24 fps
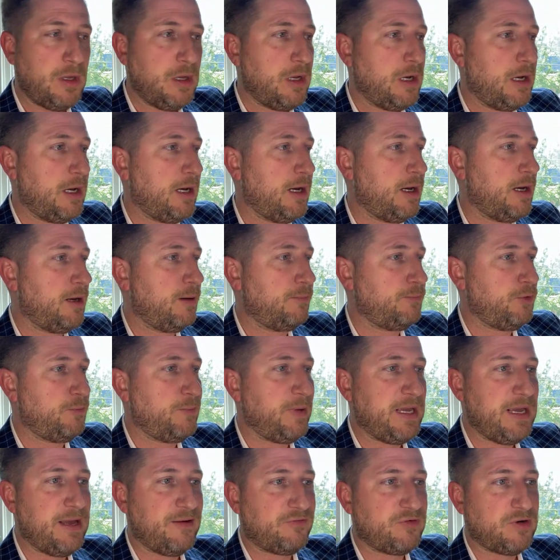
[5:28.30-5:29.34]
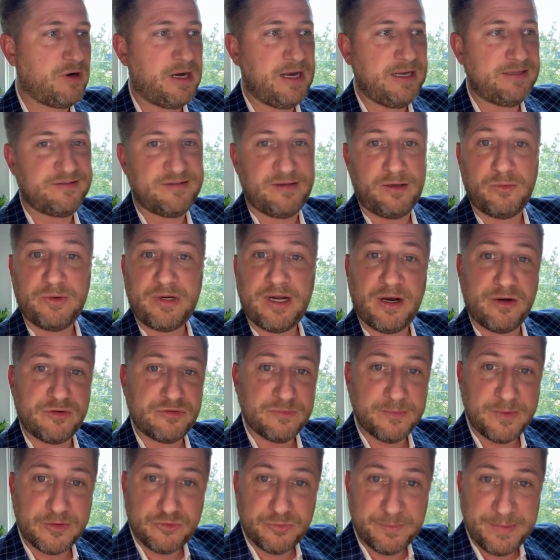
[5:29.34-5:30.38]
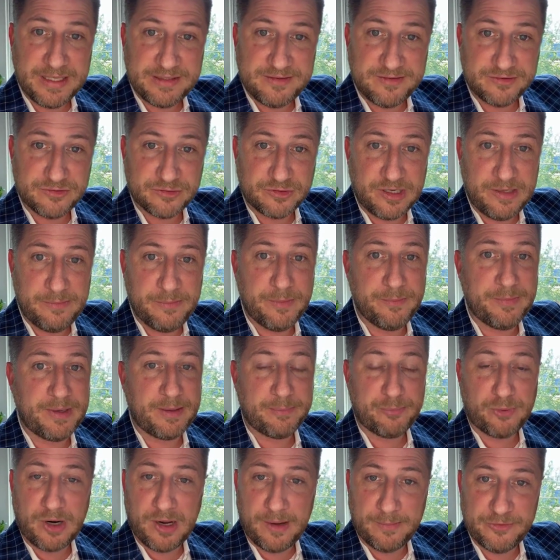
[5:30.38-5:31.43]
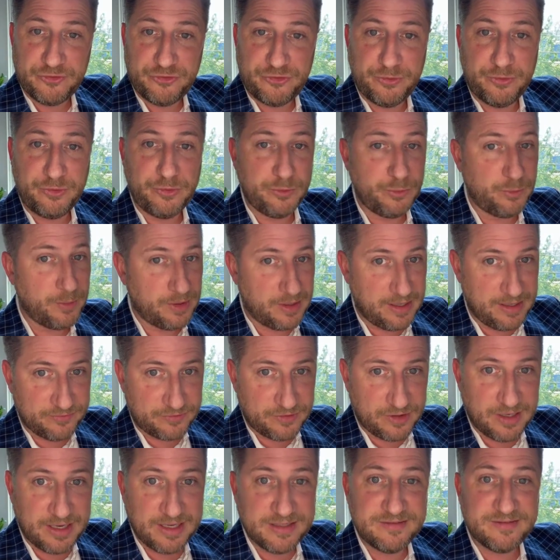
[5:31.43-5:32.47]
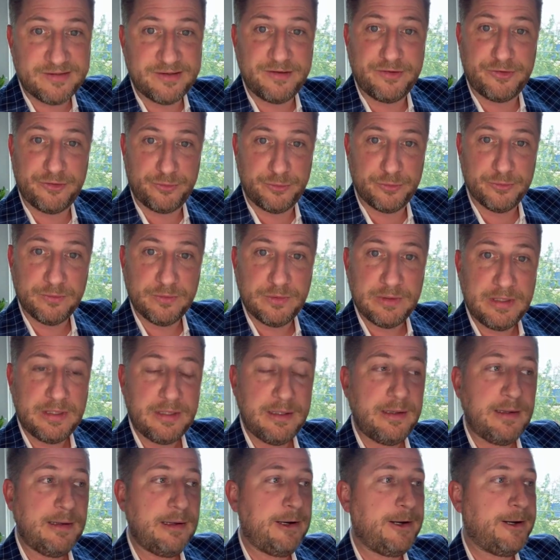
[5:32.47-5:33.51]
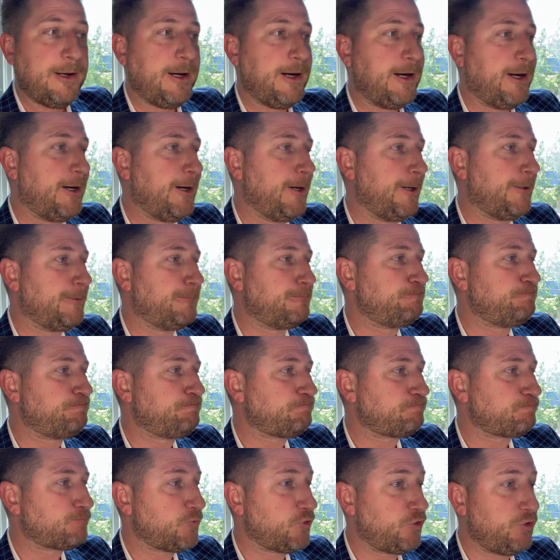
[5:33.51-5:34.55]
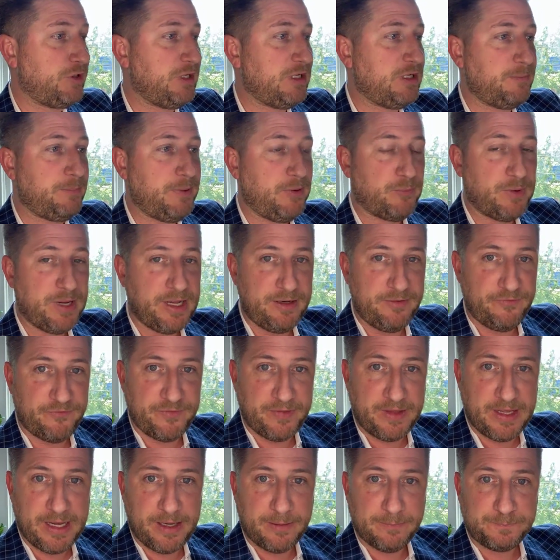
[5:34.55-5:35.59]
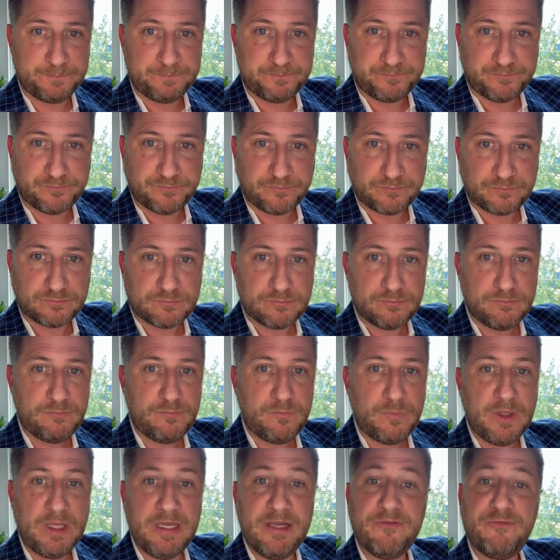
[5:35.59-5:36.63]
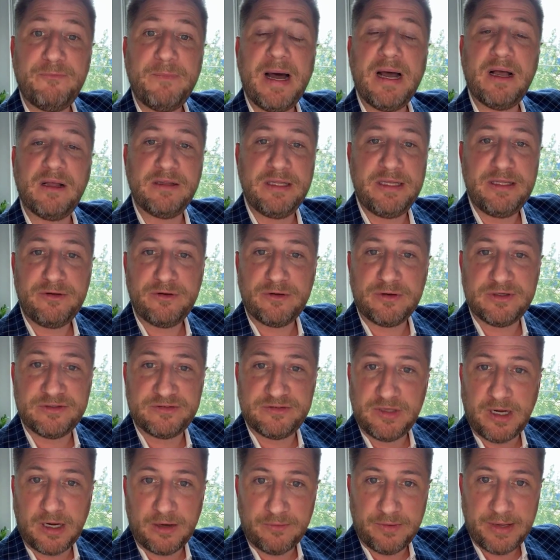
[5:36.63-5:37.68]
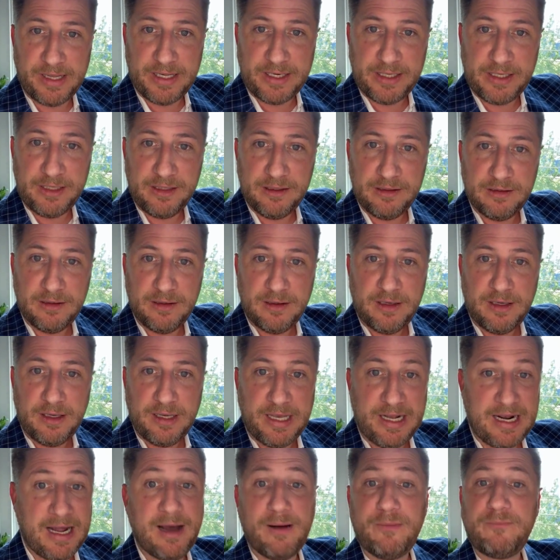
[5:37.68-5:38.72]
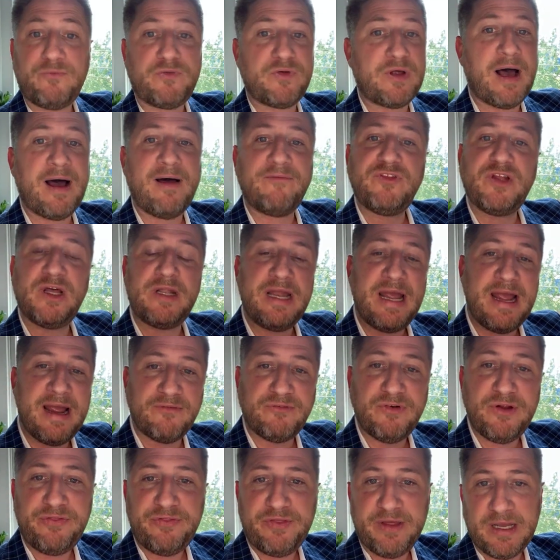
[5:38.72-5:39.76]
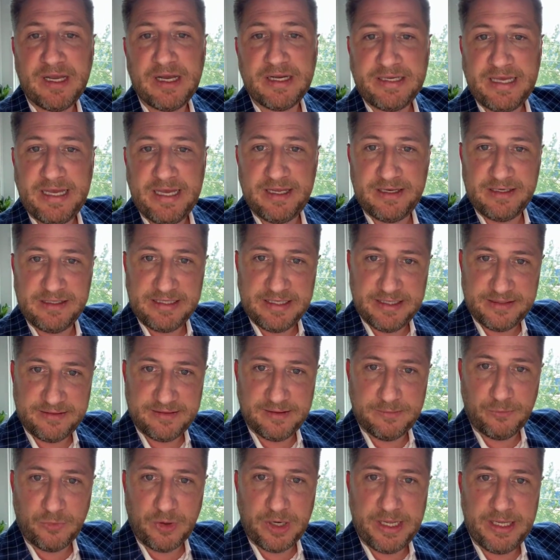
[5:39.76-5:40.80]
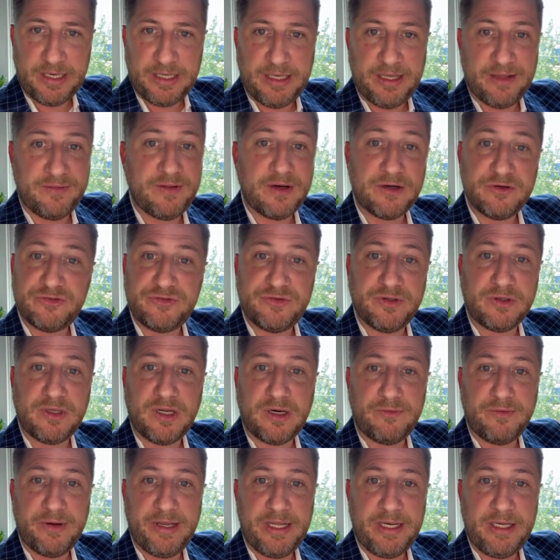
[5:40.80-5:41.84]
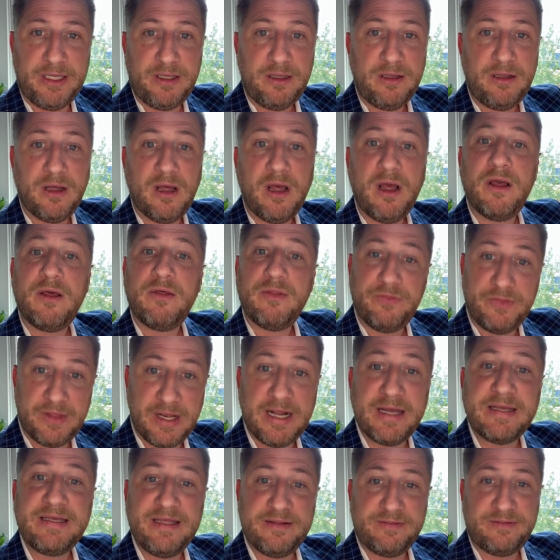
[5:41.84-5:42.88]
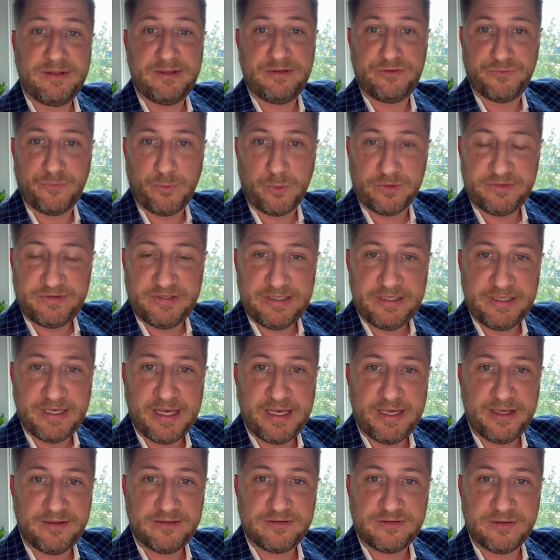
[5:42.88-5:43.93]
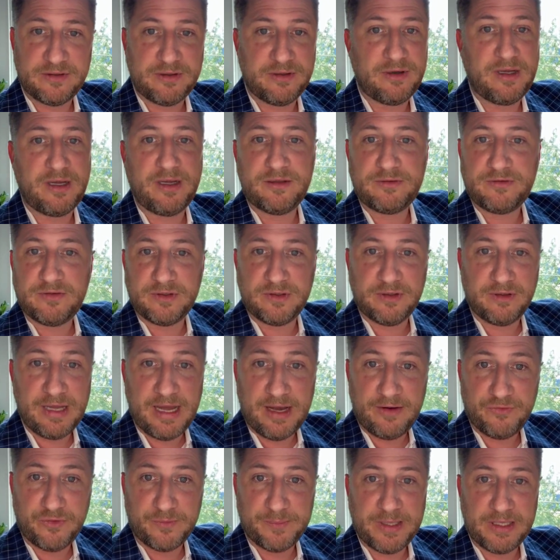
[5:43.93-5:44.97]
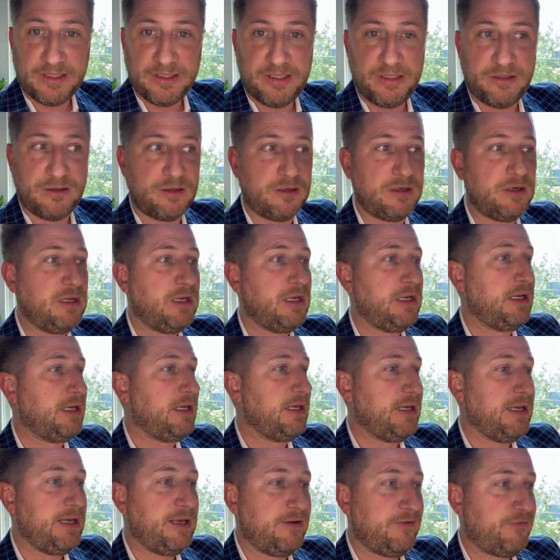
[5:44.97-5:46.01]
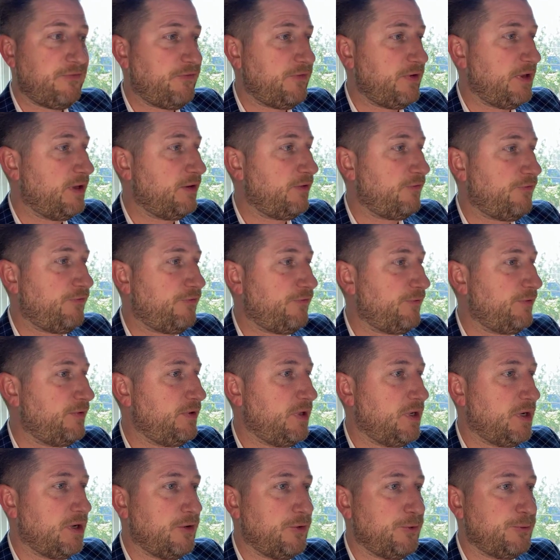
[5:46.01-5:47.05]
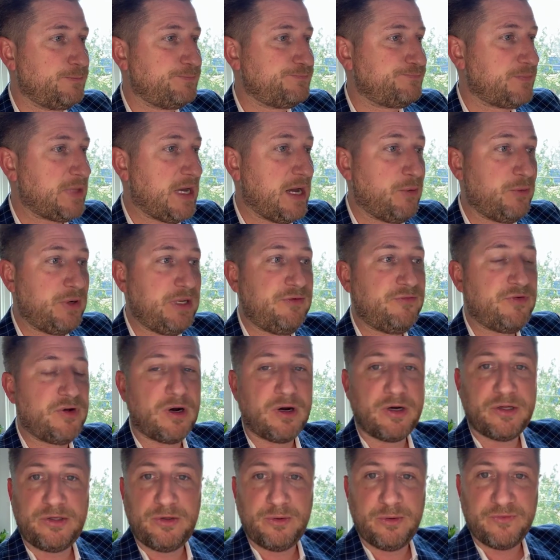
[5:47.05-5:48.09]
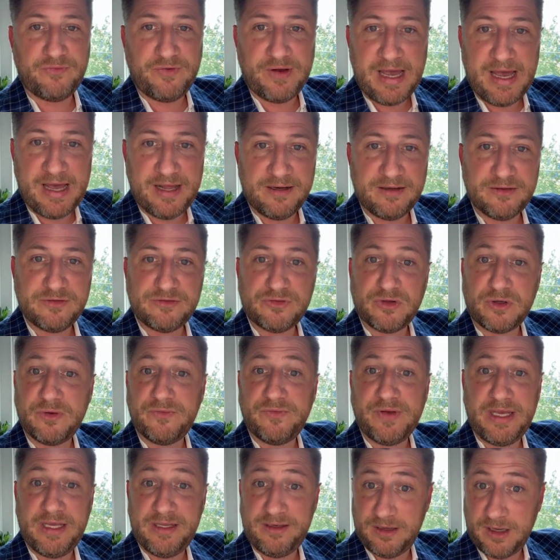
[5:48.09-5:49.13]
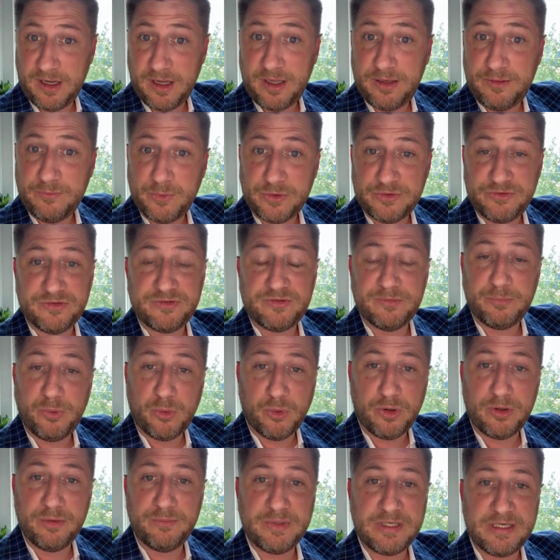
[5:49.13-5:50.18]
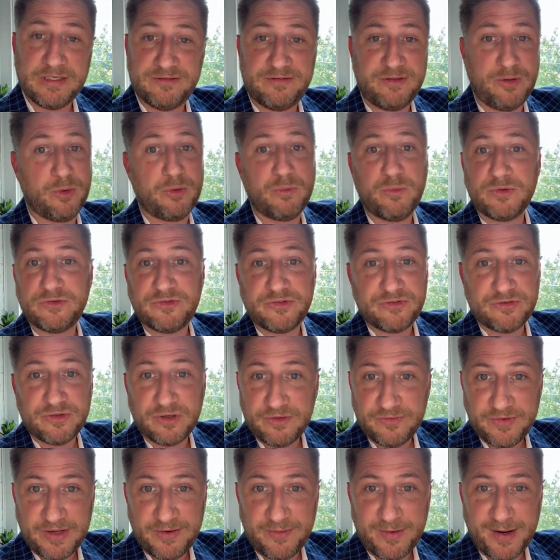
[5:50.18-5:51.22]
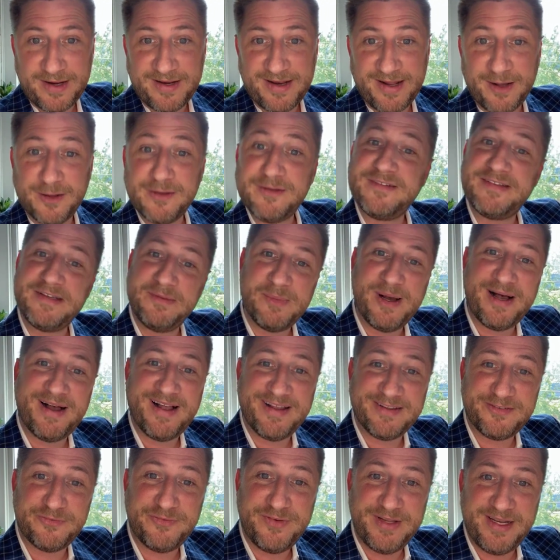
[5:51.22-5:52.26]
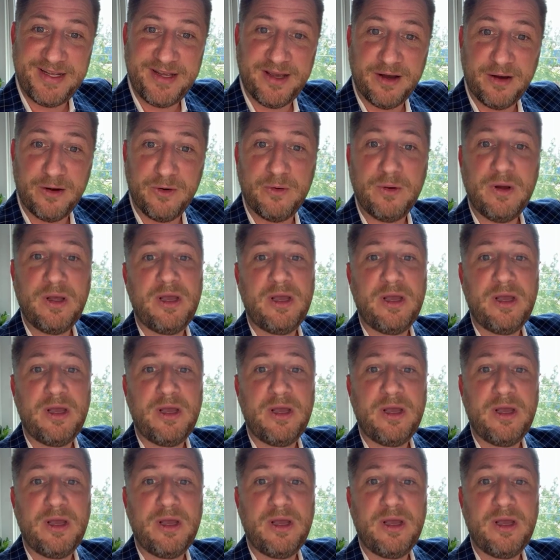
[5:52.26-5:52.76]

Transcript: You may have clients that don't care so much about this agreement, but I promise you will have clients that do. So you need to be ready for that. If my lender is not ready, and I've done everything I can to get them ready, and they're still not ready, then I get these 14 days to allow for my lender. If I would even argue if I had a survey done, which is important because no one wants a survey right now and see my last video